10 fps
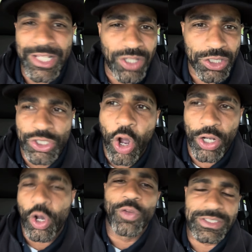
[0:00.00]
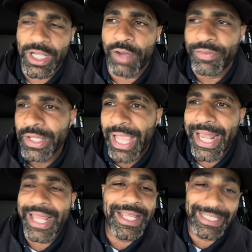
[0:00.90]
started talking all this stuff. And,
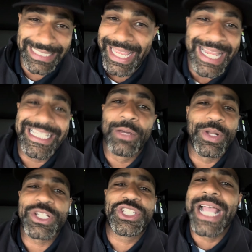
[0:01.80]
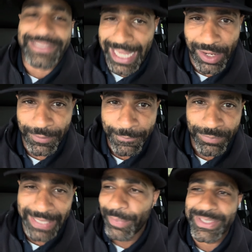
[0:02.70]
and he, he said it with his chest out.
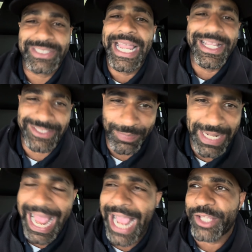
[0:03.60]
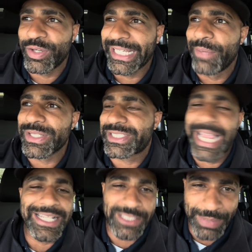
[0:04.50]
Like he was saying something accurate. Like he was
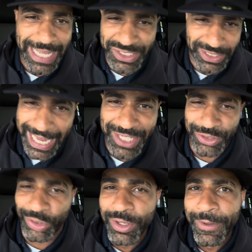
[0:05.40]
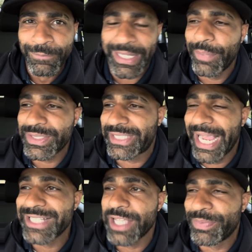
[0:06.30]
saying something educational. Like he was
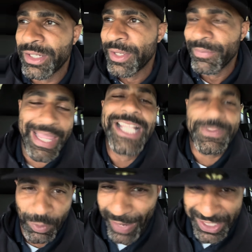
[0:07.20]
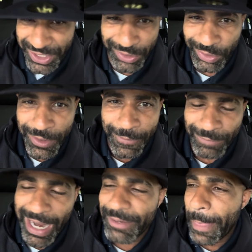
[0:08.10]
saying something inspirational, right?